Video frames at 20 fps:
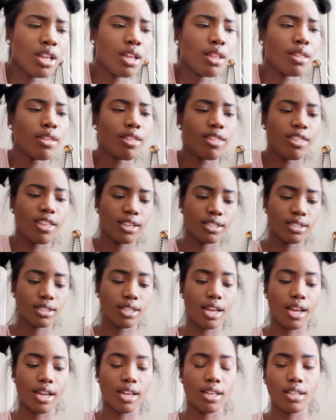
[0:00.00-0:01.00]
the things
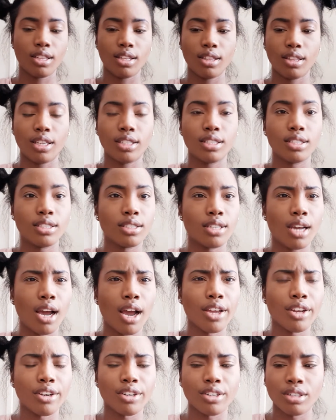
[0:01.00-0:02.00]
that they
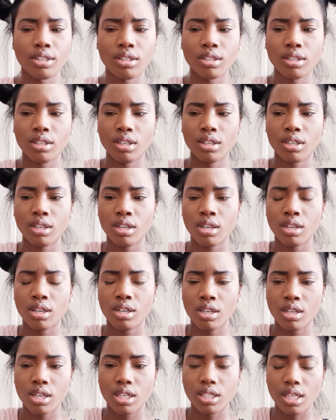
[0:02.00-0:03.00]
desire
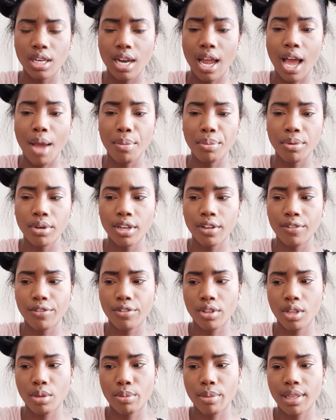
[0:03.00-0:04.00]
isn't happening for
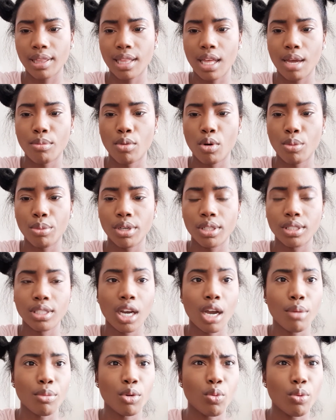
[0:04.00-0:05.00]
them at that moment in
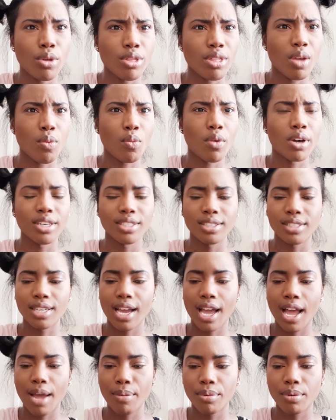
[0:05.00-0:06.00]
time or when they want it to
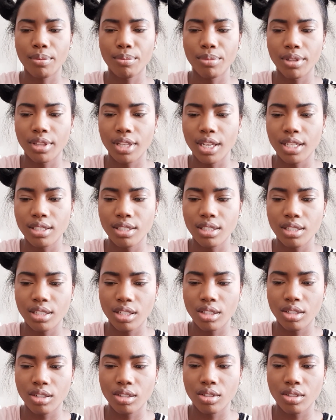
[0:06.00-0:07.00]
happen, but they
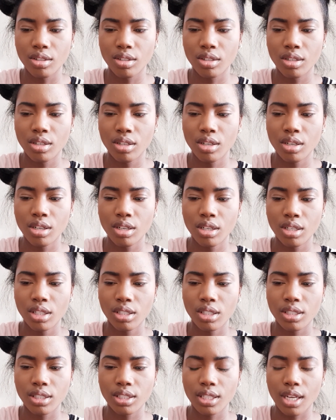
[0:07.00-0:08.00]
still
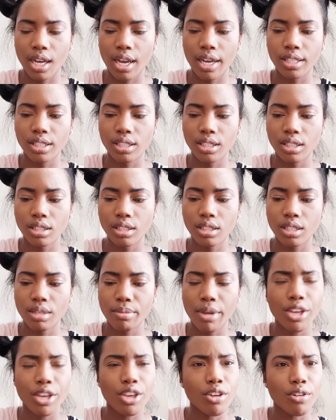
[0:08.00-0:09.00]
decide to
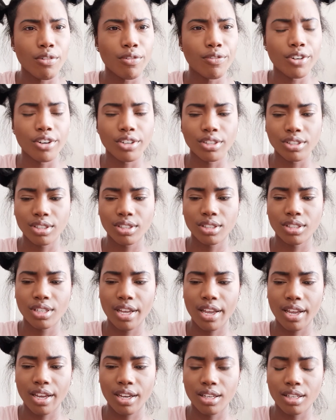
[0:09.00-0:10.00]
make you first.
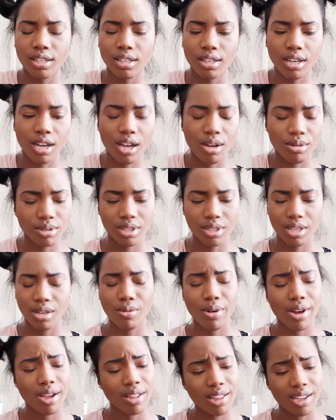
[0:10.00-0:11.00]
And I was like,
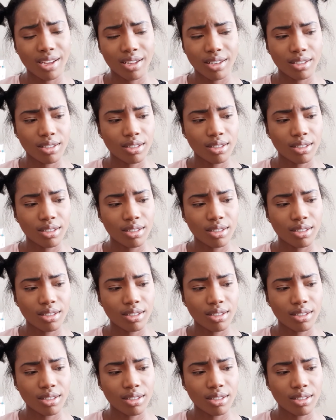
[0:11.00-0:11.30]
wow, that,